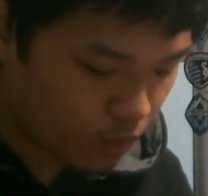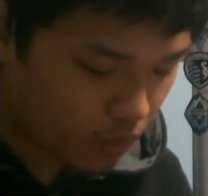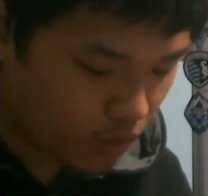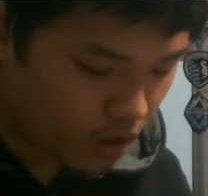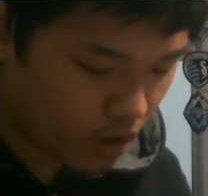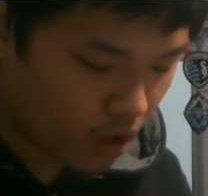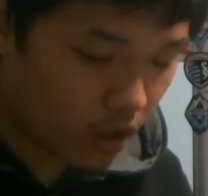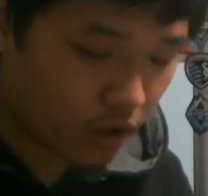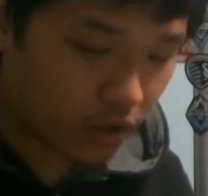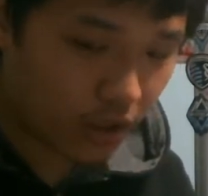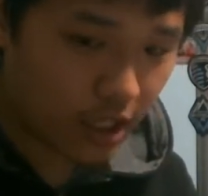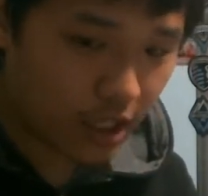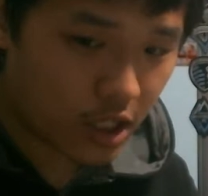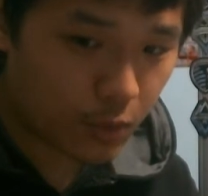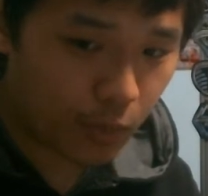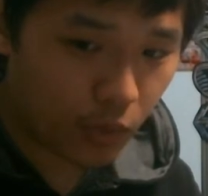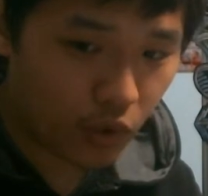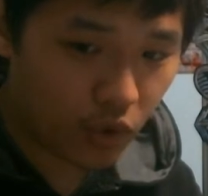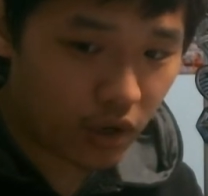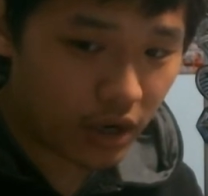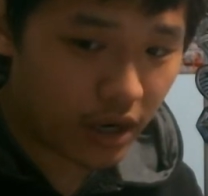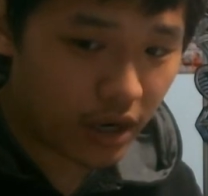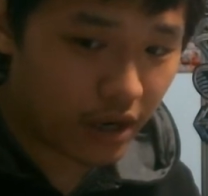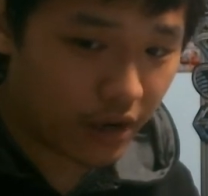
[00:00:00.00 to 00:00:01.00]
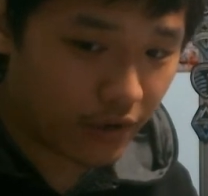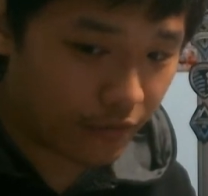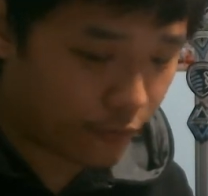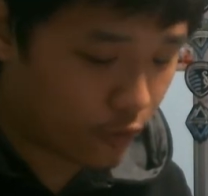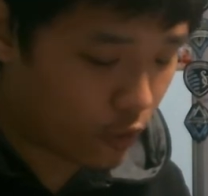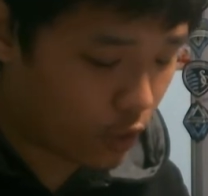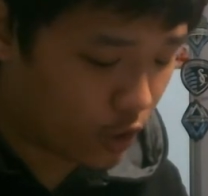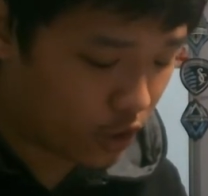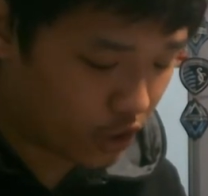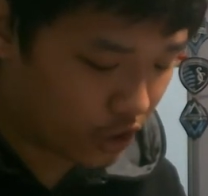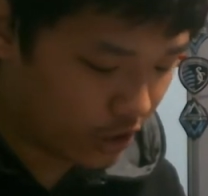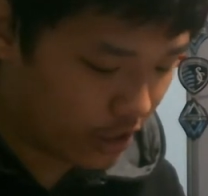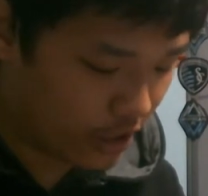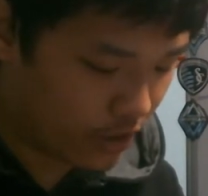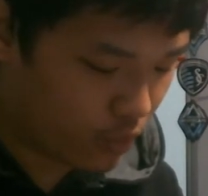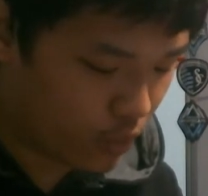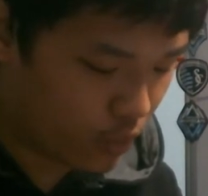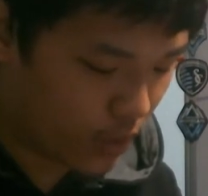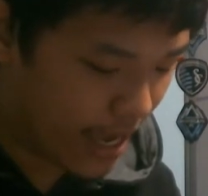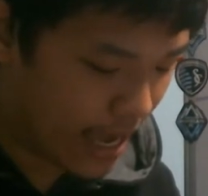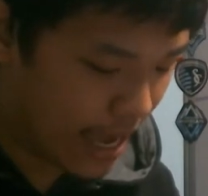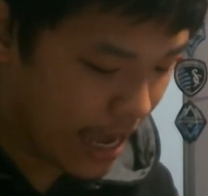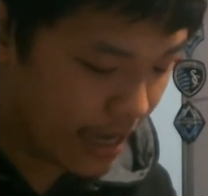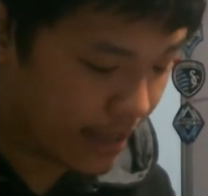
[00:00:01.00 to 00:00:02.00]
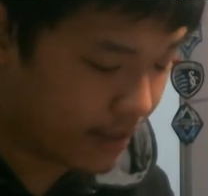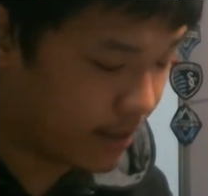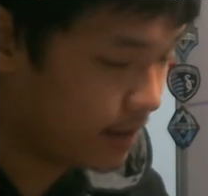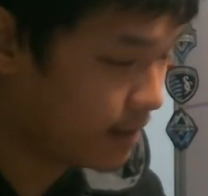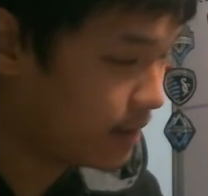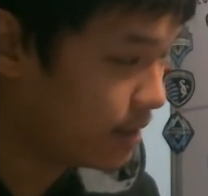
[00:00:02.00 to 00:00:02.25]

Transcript: on this board, and unfortunately we end